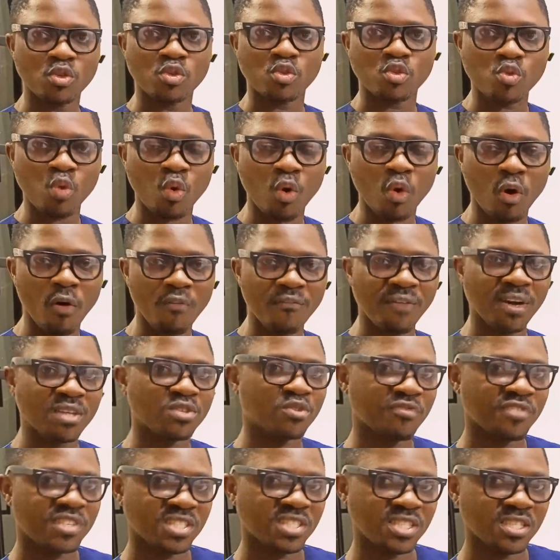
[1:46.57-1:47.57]
To convert to
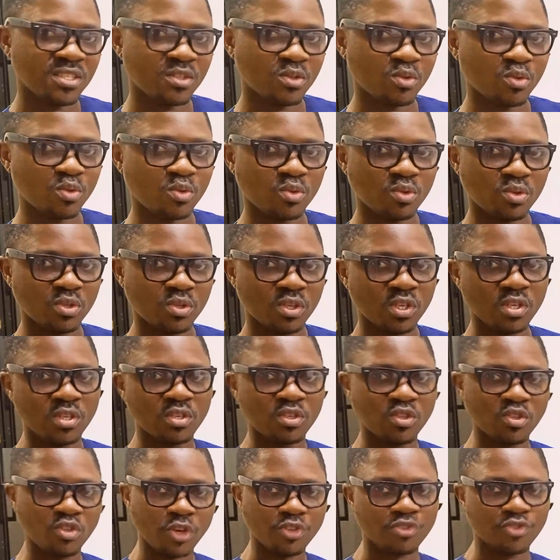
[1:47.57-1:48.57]
finished goods,
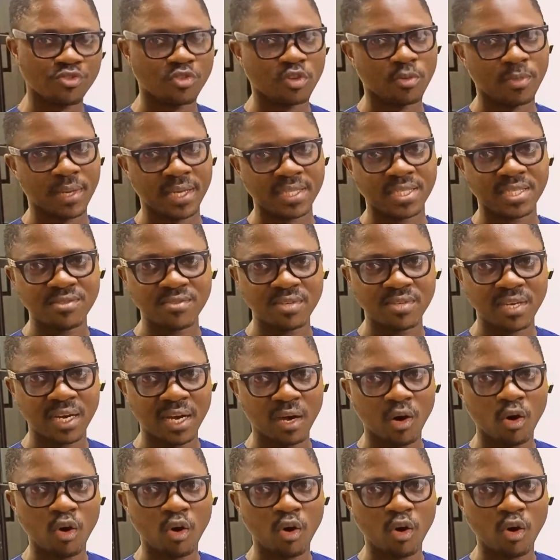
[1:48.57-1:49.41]
such raw material